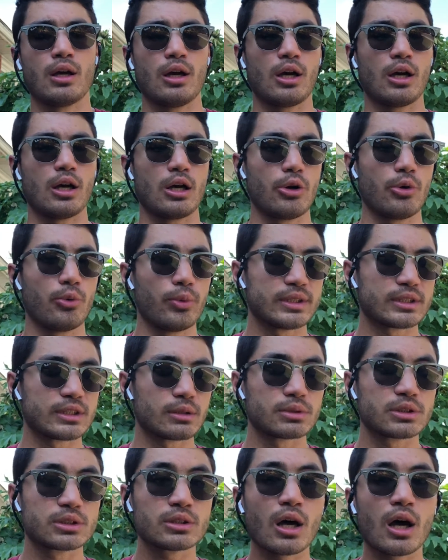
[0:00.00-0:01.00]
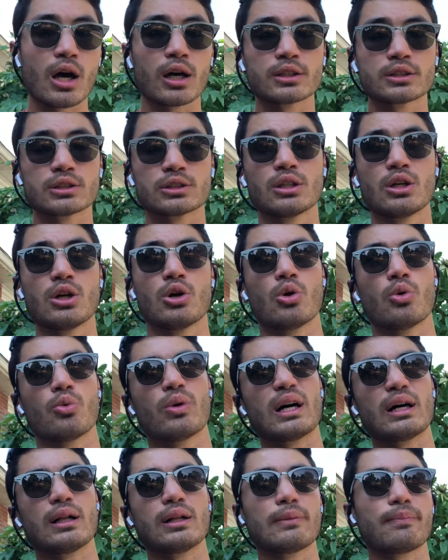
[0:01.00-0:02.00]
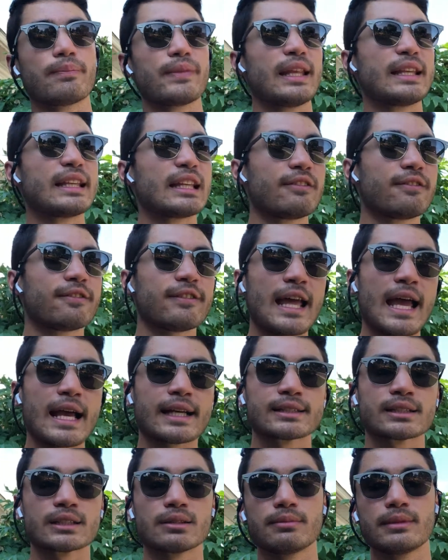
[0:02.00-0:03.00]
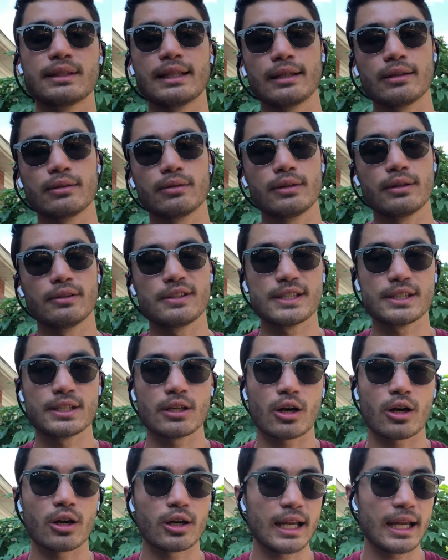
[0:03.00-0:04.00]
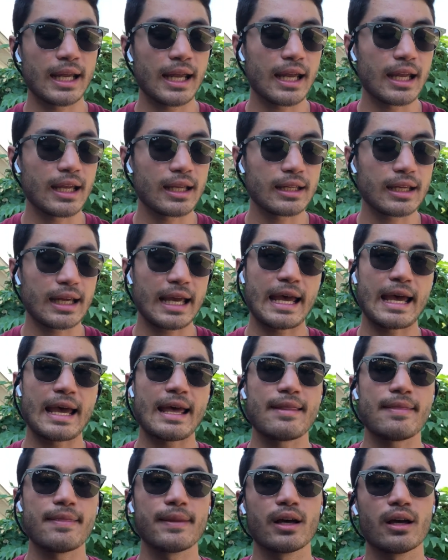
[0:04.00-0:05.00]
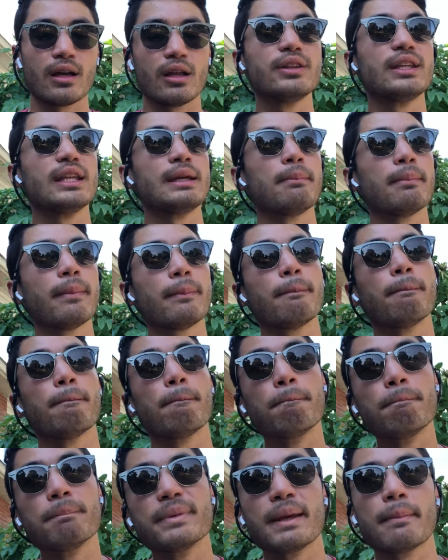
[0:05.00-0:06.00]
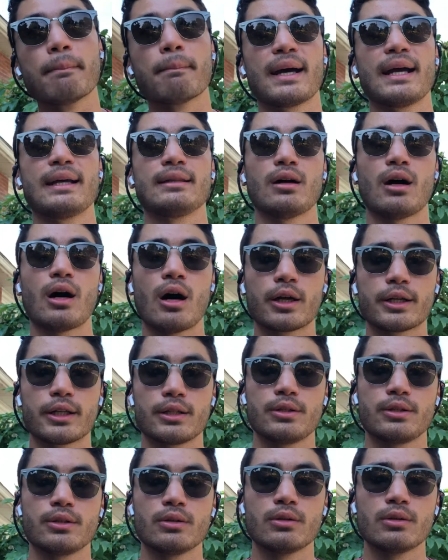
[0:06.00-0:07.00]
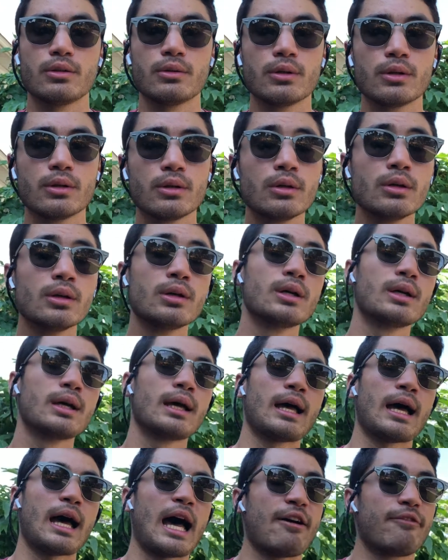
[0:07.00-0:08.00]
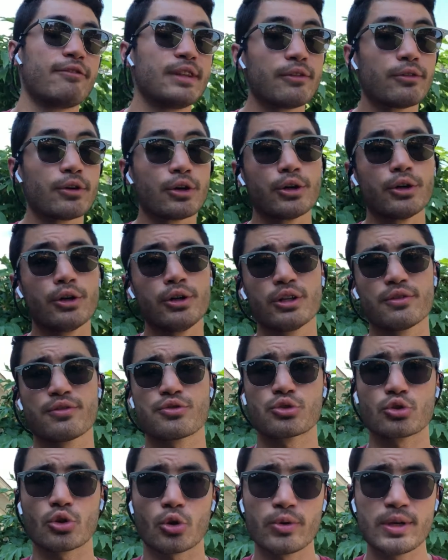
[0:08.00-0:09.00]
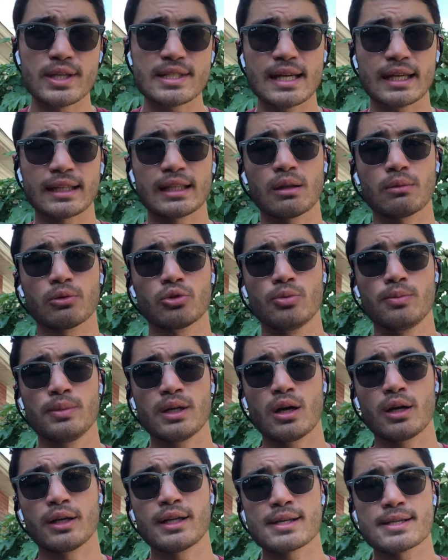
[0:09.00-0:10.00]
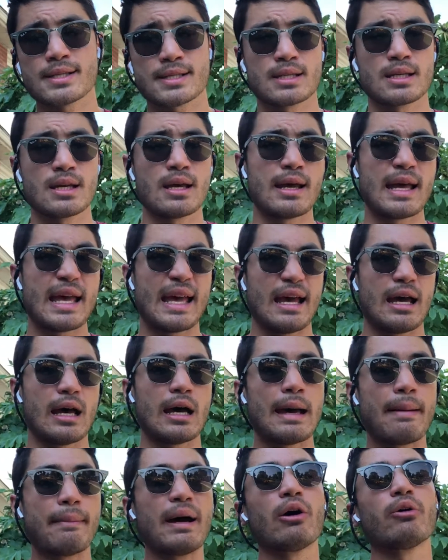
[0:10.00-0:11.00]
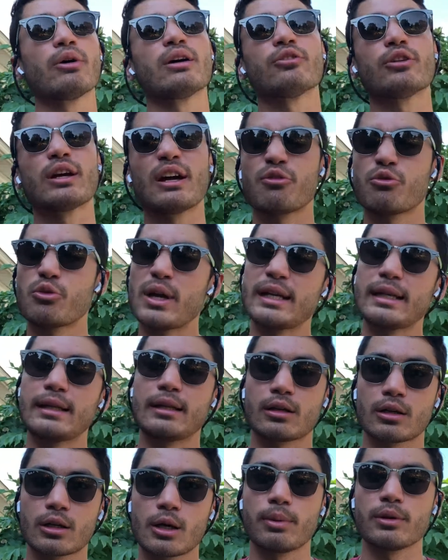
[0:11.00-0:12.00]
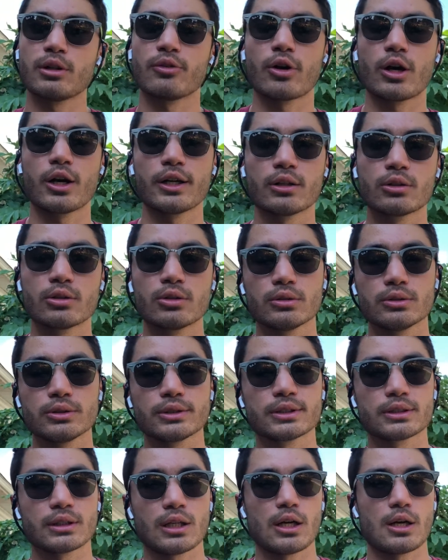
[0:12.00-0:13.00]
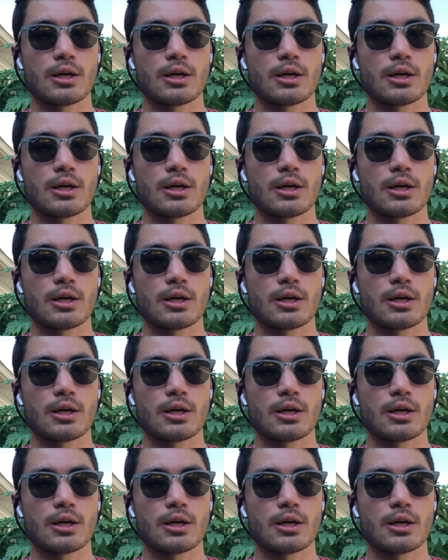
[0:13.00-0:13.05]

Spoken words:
with some stocks, well, it can flag something to the CRA and they might audit you. I've never heard of stories like that, to be honest, However, I've read in a couple of articles